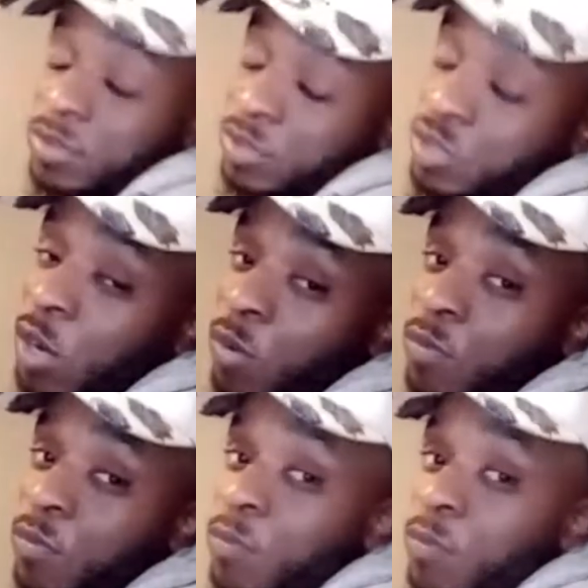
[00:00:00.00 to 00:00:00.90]
to
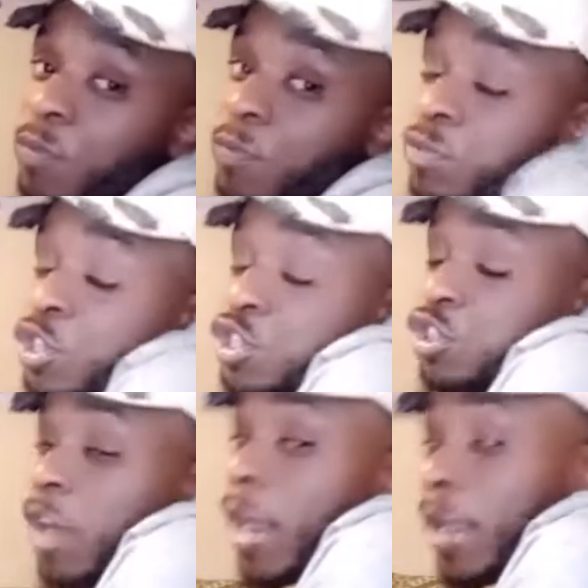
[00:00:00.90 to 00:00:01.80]

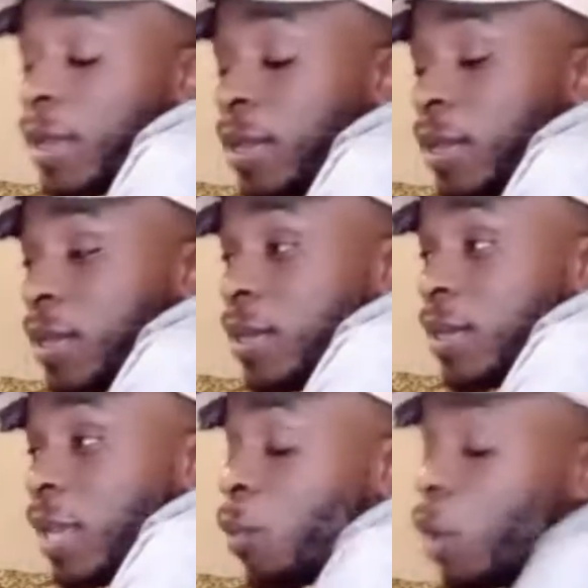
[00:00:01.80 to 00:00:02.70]
train
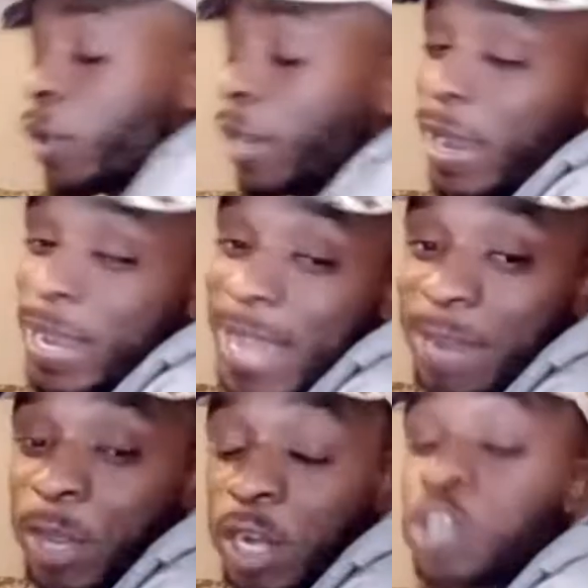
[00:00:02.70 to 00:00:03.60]
and work out. He hasn't
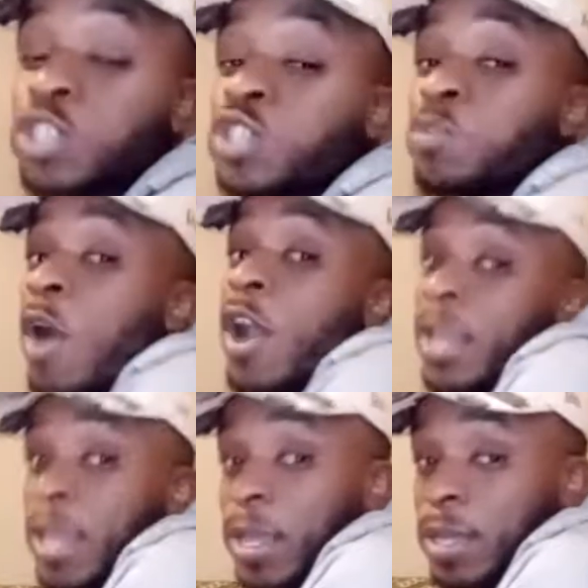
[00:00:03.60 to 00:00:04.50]
been cleared to spar
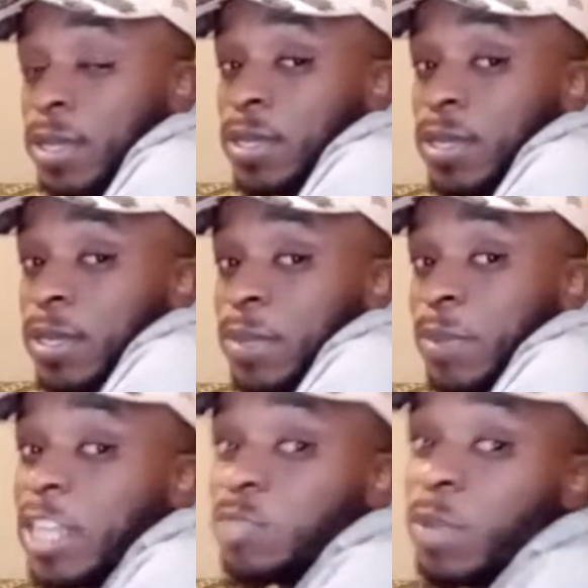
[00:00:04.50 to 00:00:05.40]
yet, but
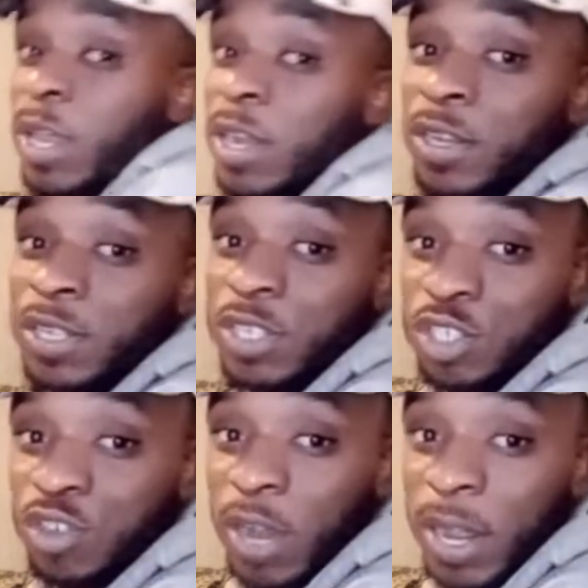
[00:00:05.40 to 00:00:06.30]
he's been cleared to
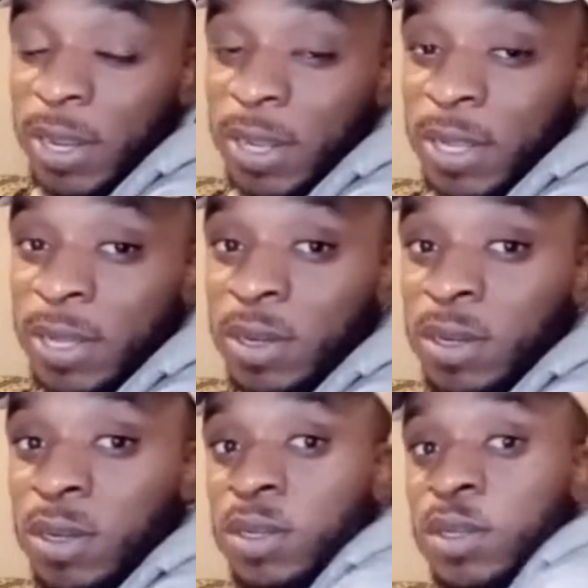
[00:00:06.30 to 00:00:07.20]
train and,
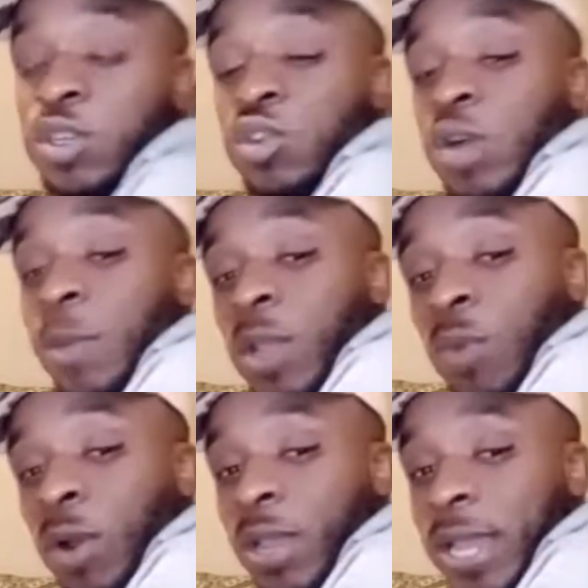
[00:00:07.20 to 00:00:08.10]

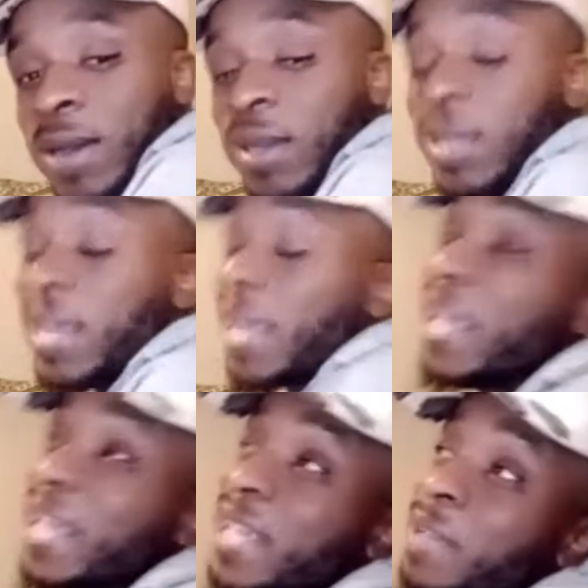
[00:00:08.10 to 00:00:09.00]
work out,
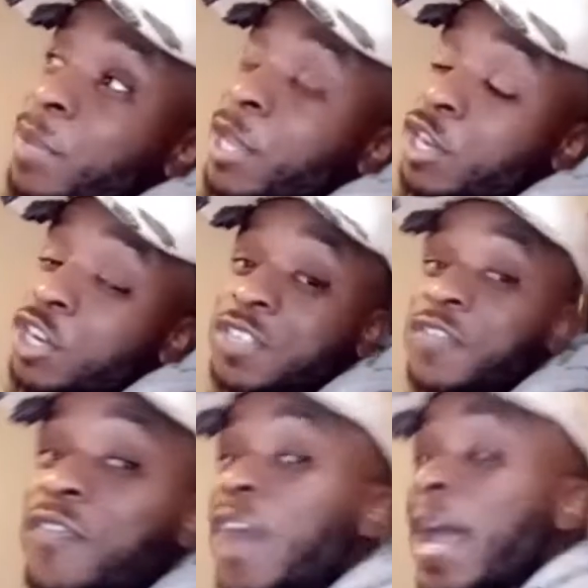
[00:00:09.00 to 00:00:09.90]
and he'll be cleared to
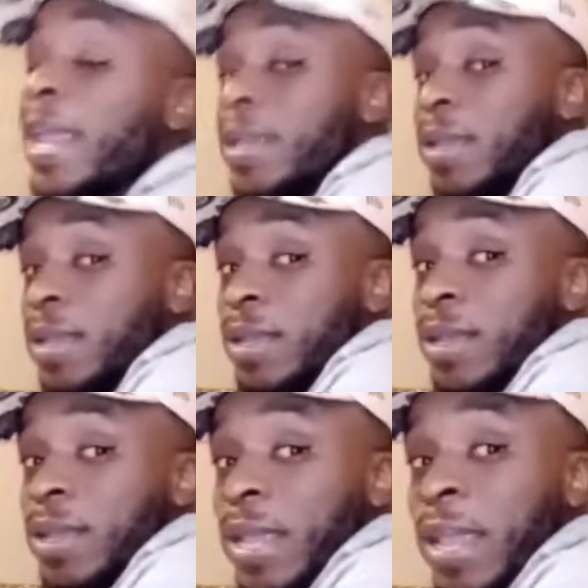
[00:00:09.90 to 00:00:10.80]
fight
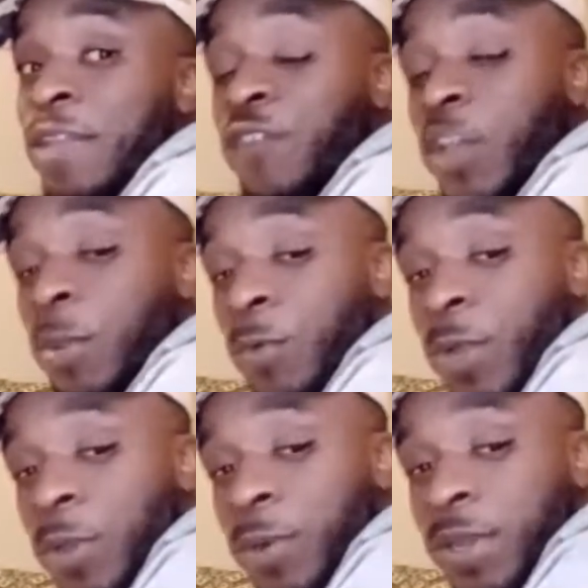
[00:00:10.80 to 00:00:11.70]
in
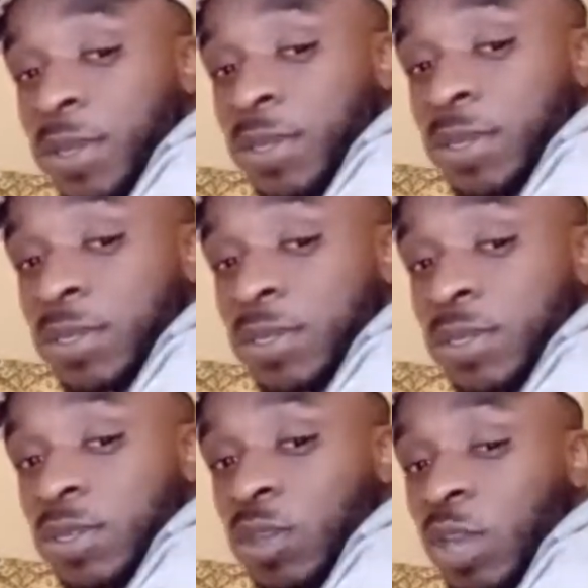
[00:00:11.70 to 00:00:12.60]
February.
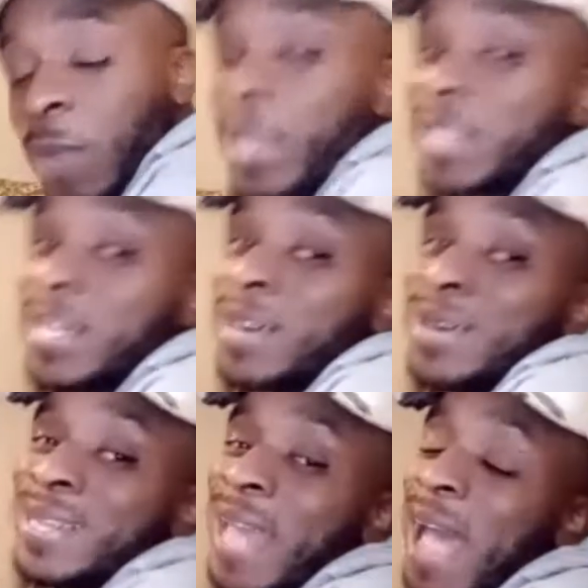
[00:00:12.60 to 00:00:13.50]
They
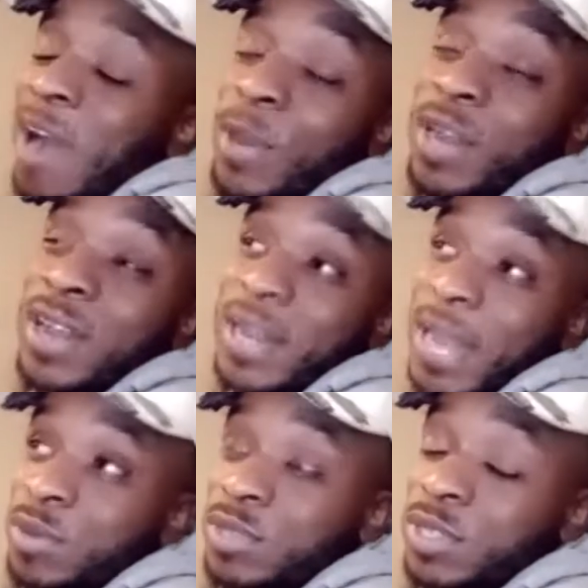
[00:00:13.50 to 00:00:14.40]
already
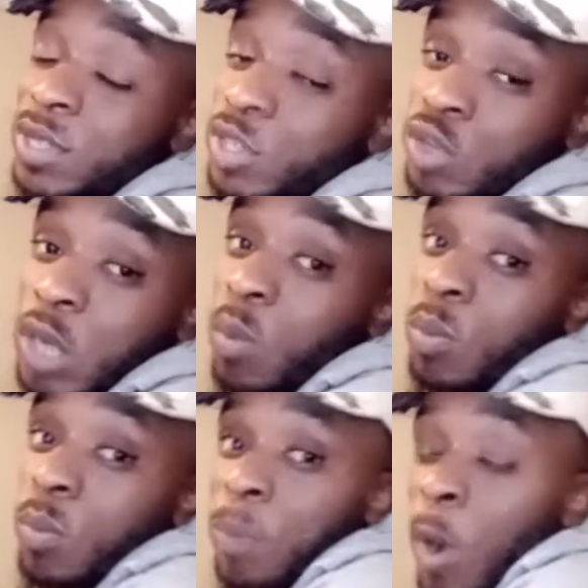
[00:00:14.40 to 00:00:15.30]
announced,
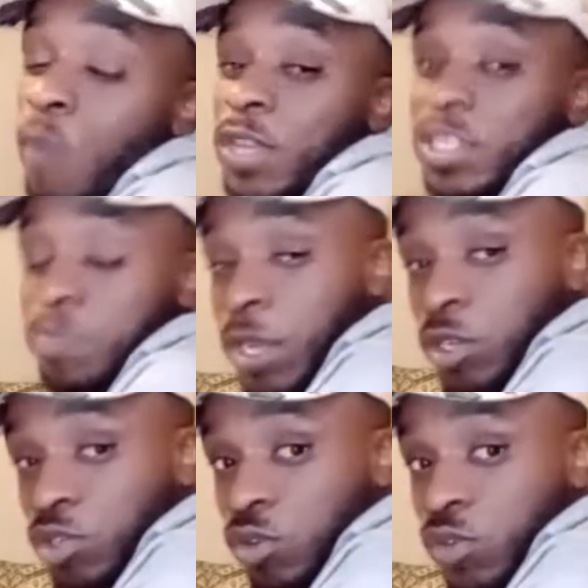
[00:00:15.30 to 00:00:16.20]
both of his
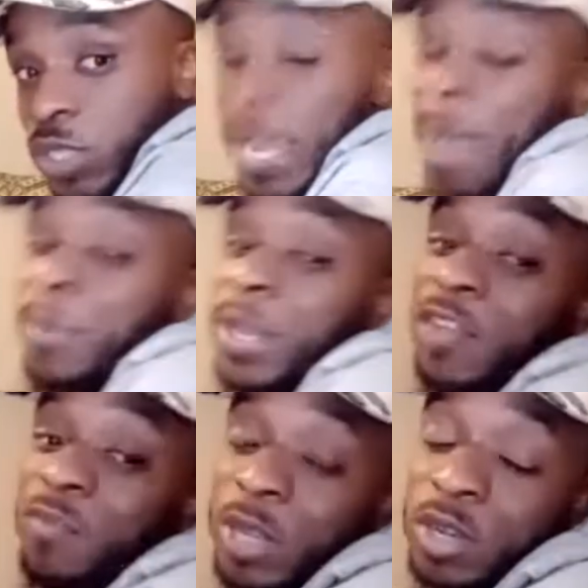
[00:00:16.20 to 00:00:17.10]
mandatories, his IBF
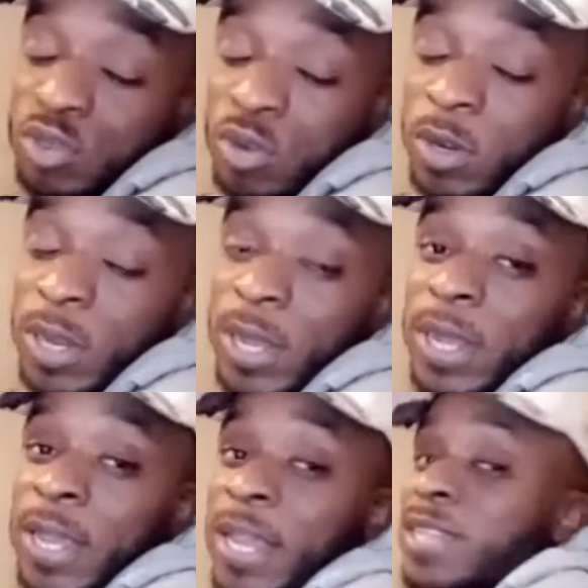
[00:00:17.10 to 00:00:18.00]
mandatory
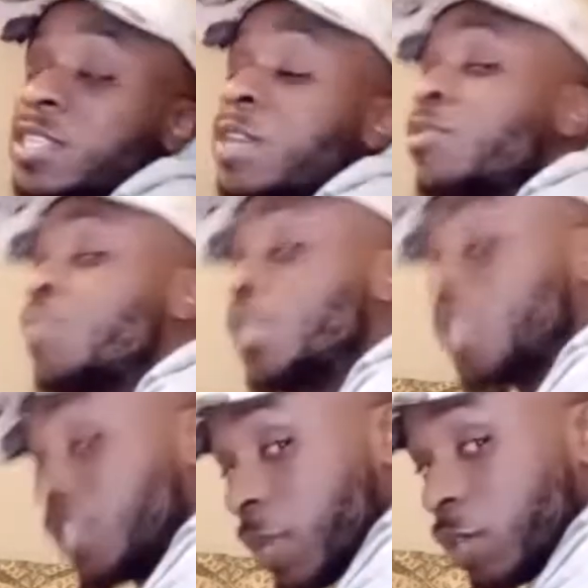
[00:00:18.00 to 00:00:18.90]
and his
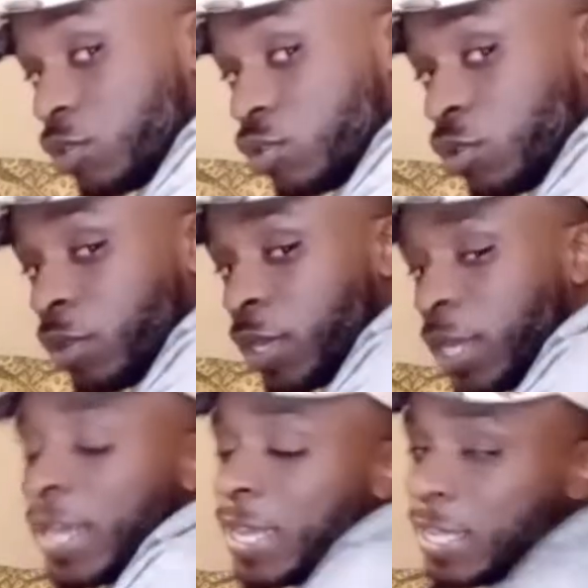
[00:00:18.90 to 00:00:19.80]
WBC mandatory.
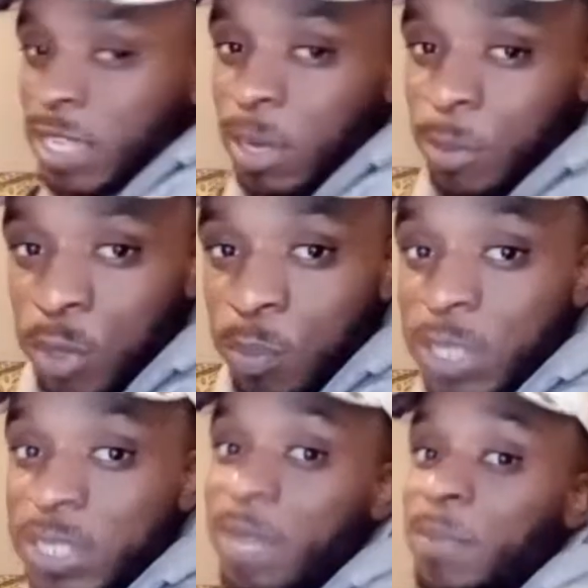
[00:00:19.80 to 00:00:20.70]
His
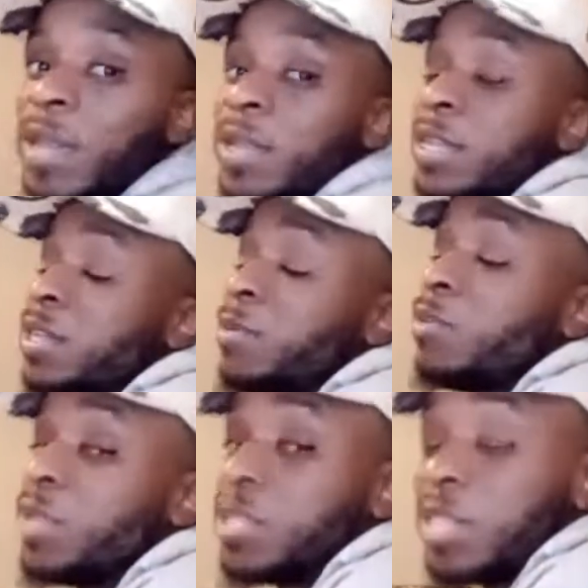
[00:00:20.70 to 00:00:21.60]
WBC
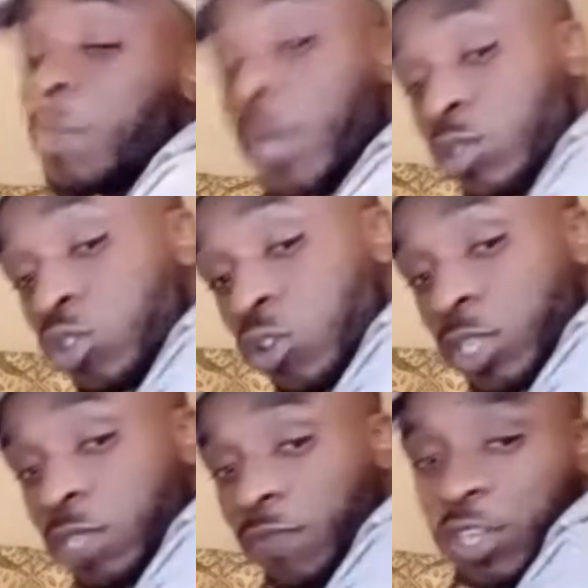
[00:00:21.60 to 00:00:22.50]
mandatory
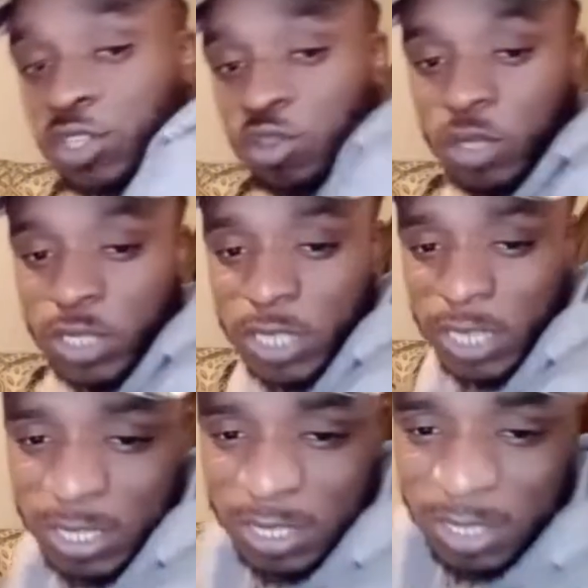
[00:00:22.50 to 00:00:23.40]
is Virgil
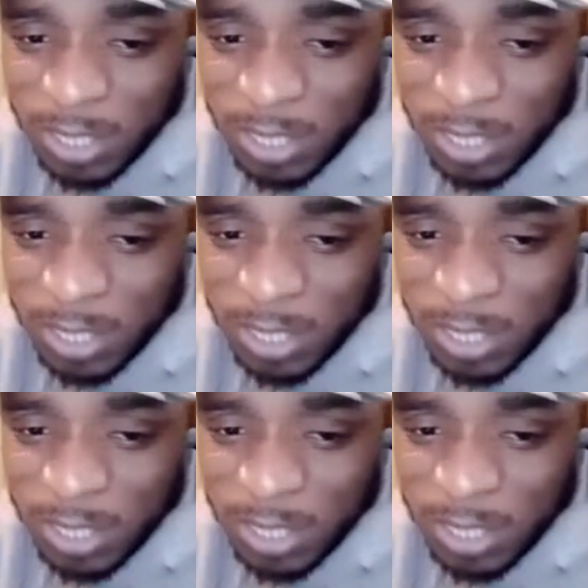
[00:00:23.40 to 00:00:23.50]
Ortiz.